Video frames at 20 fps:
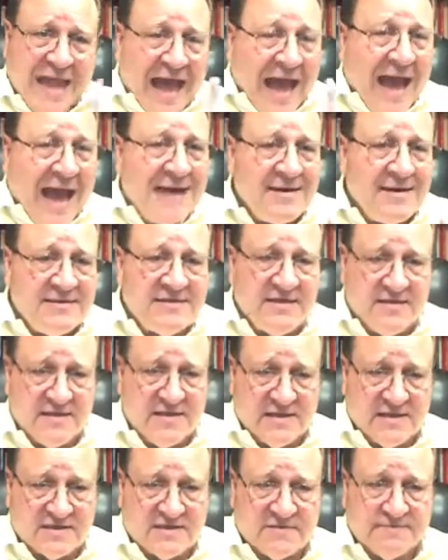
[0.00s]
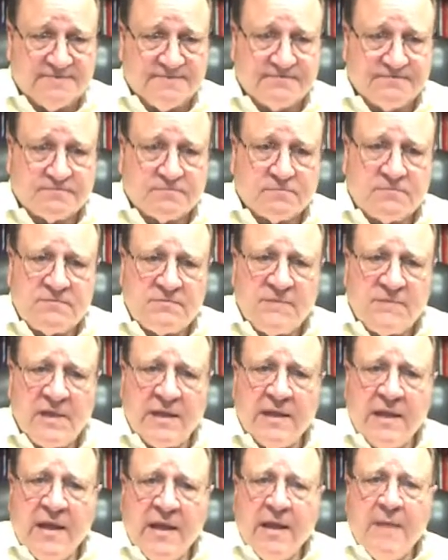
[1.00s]
Added to this,
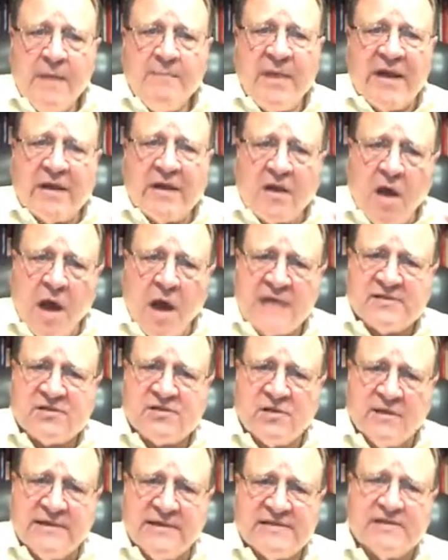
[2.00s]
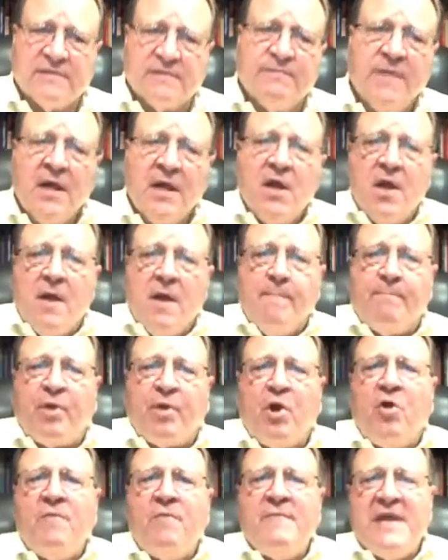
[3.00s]
Pentecostalism
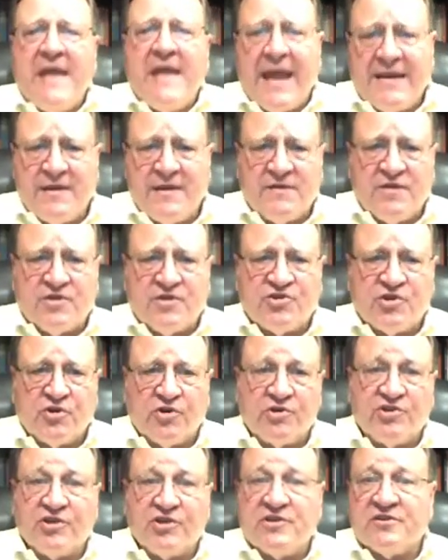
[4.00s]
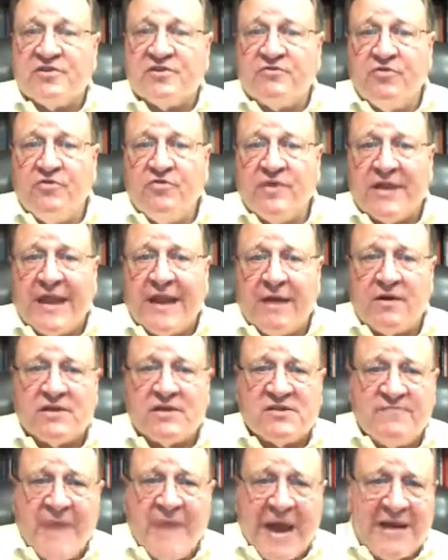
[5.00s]
permeated the churches through the
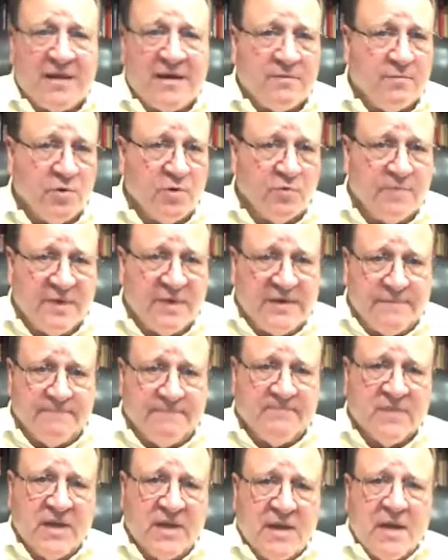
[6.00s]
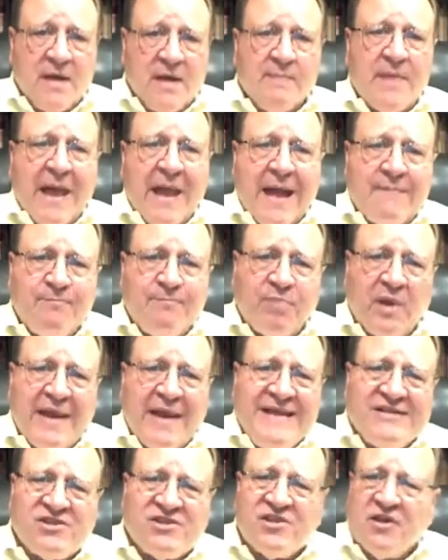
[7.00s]
charismatic movement and
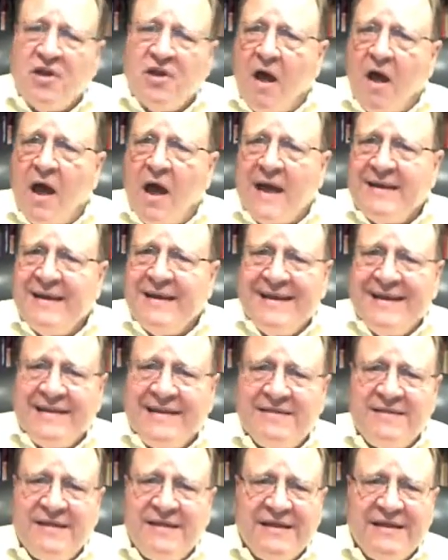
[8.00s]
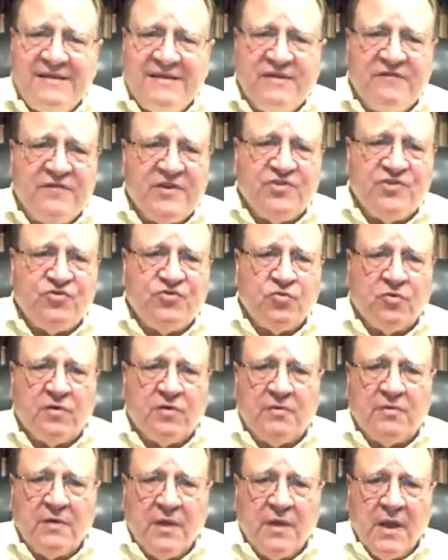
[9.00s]
placed God in the
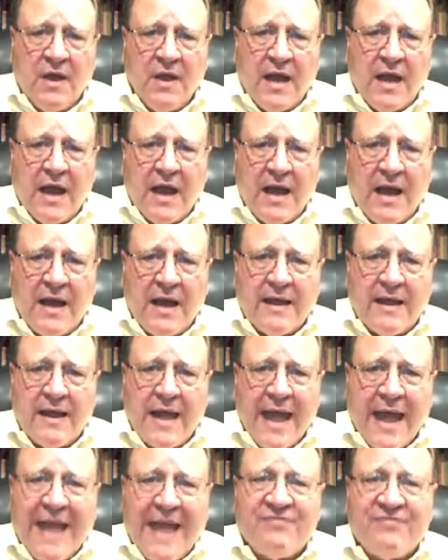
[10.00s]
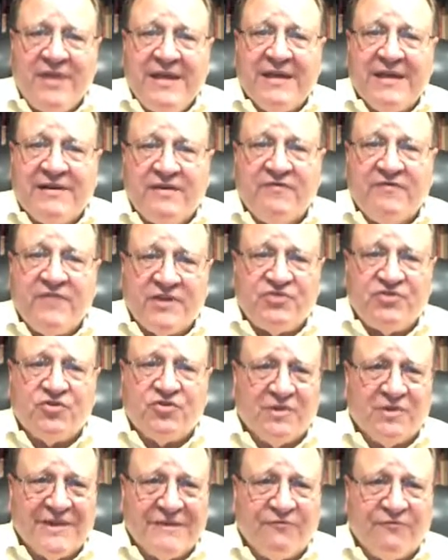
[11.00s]
individual and the
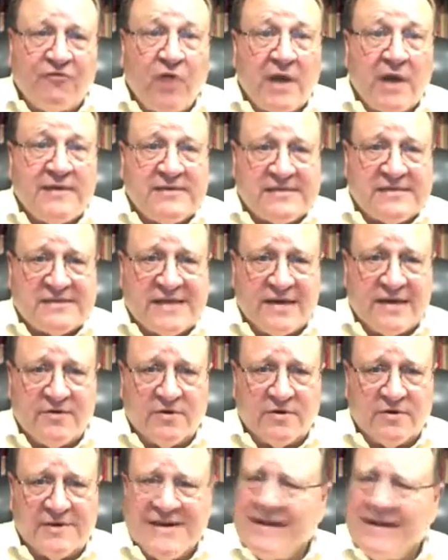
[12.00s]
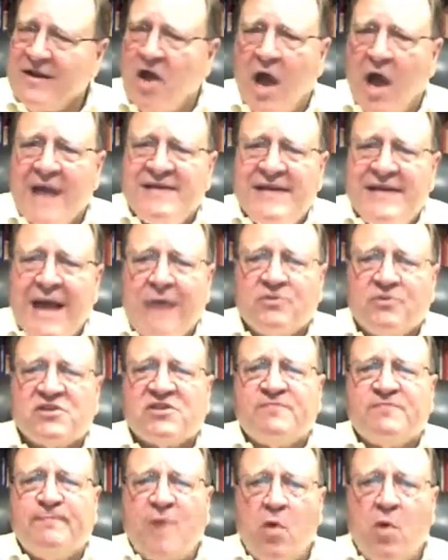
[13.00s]
individual front and center. God now
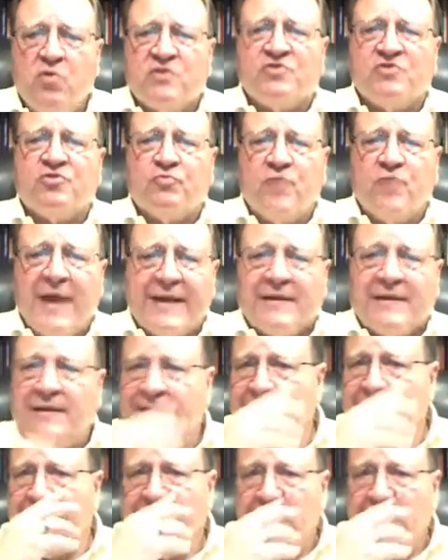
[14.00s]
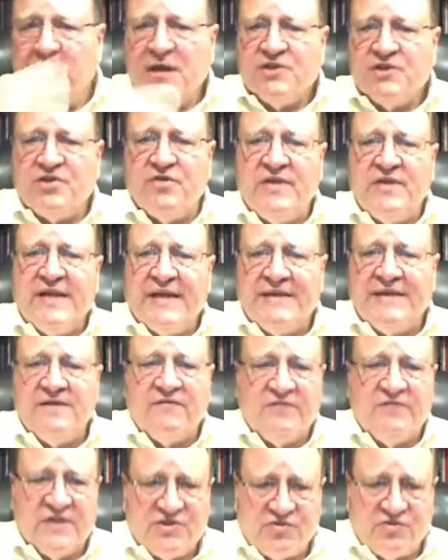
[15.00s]
spoke directly to the
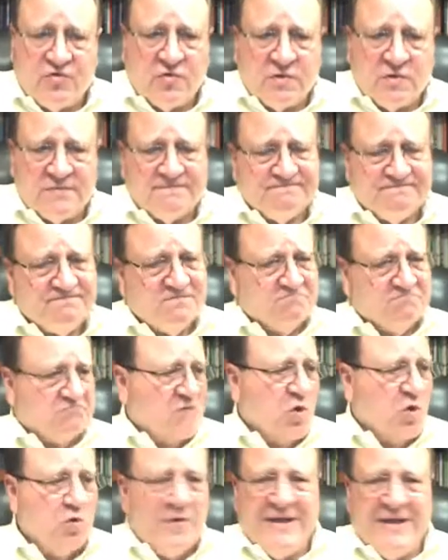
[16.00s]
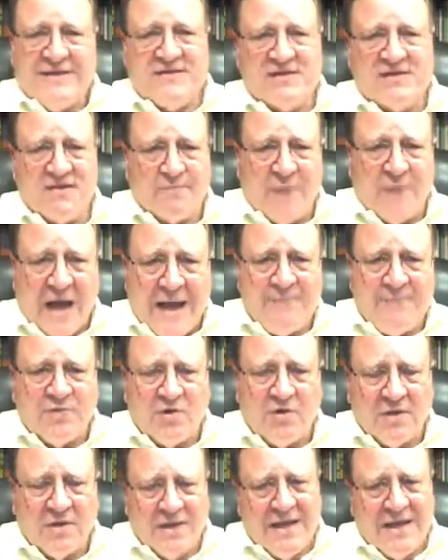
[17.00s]
individual who needs the
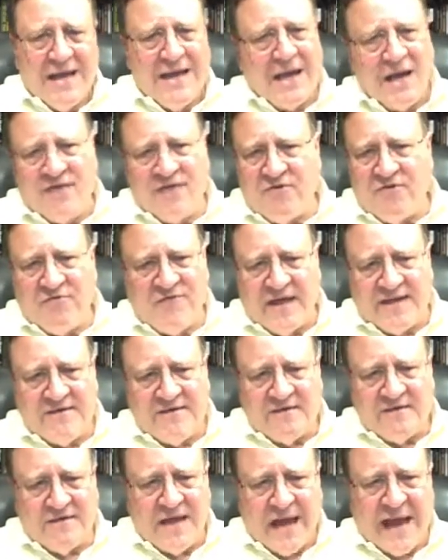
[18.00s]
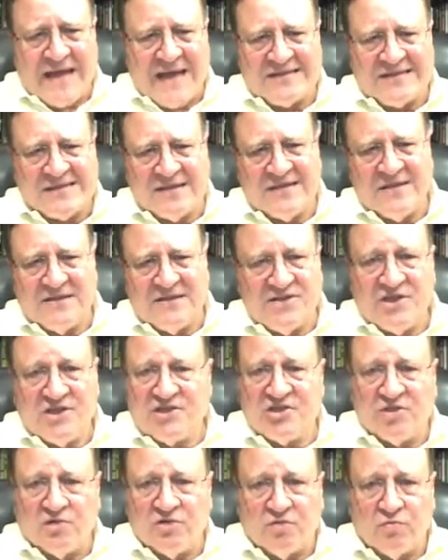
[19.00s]
Bible other than as an
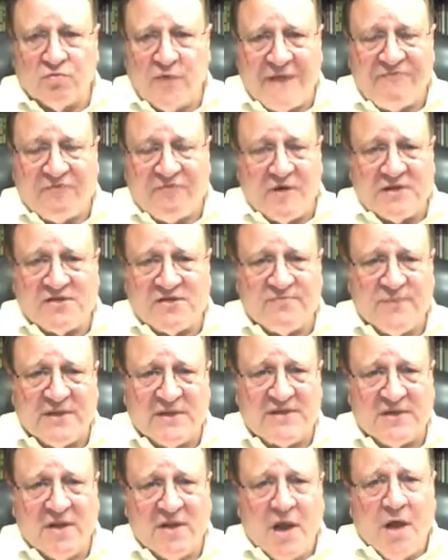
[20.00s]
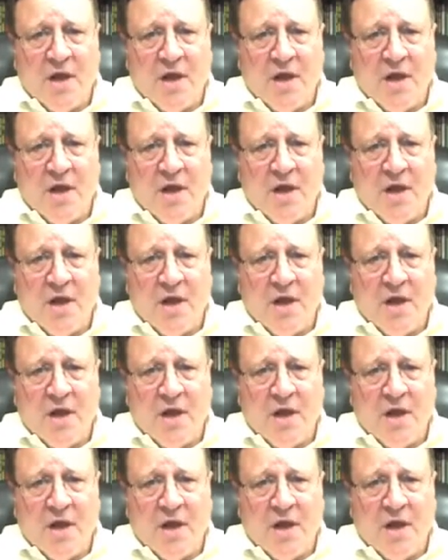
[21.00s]
additional reference, but